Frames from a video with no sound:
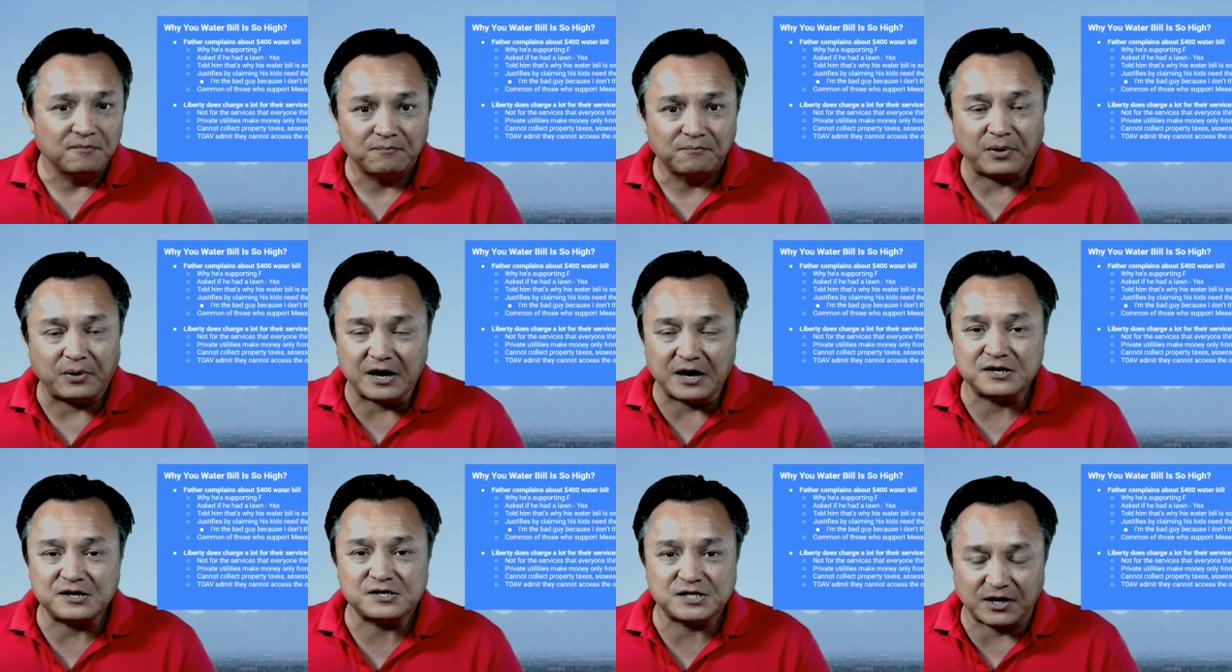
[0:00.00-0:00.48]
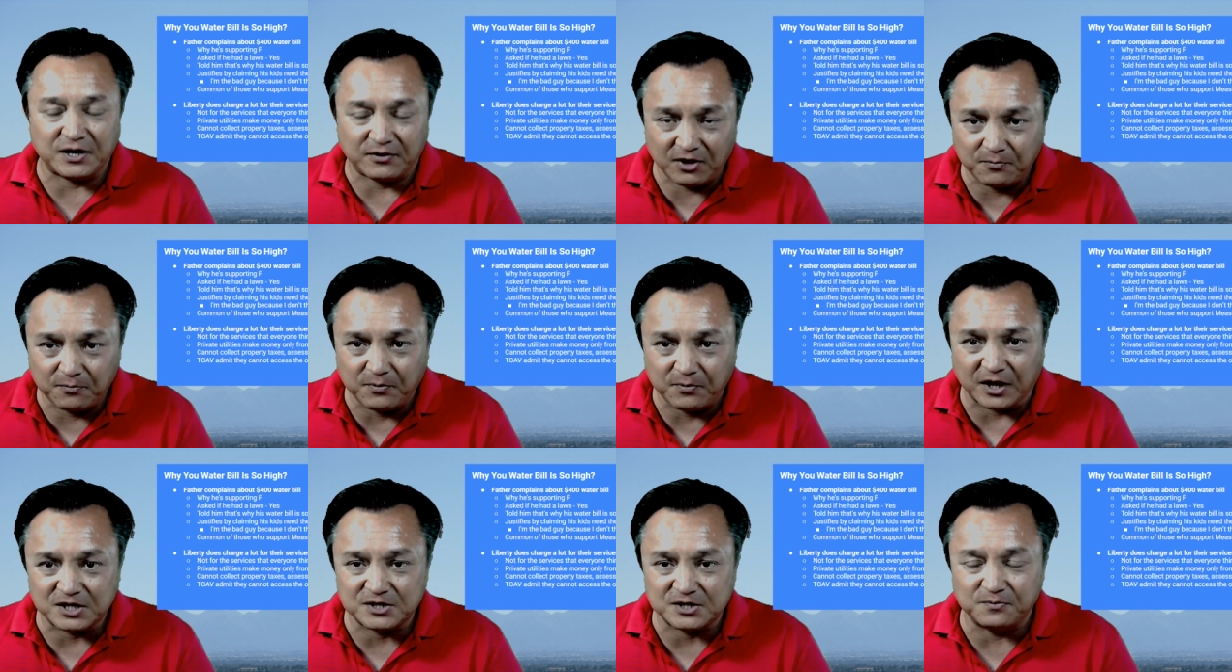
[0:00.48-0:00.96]
pay seventy
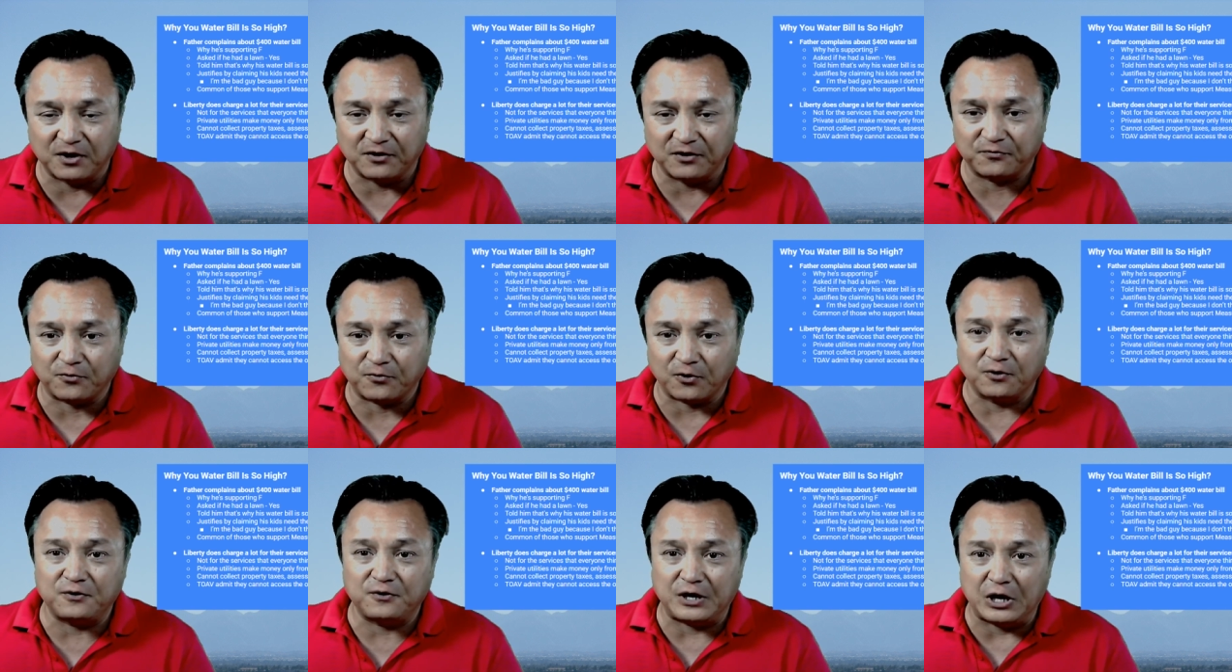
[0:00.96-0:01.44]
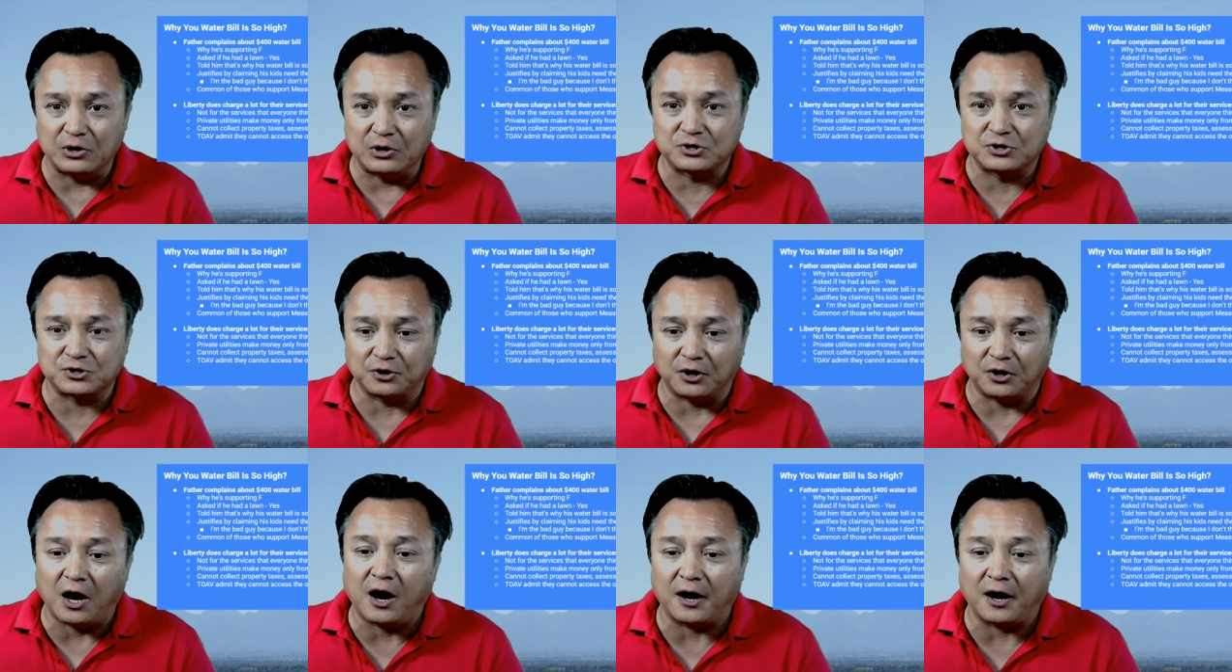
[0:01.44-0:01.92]
bucks a month for a
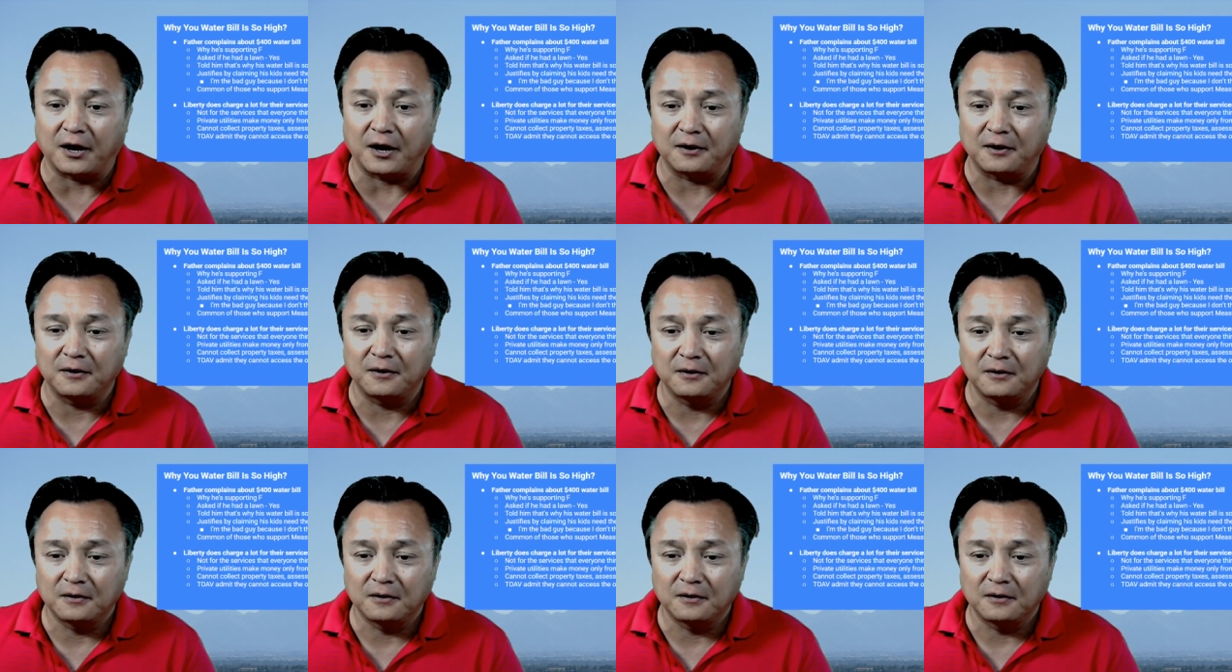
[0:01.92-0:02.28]
huge lawn.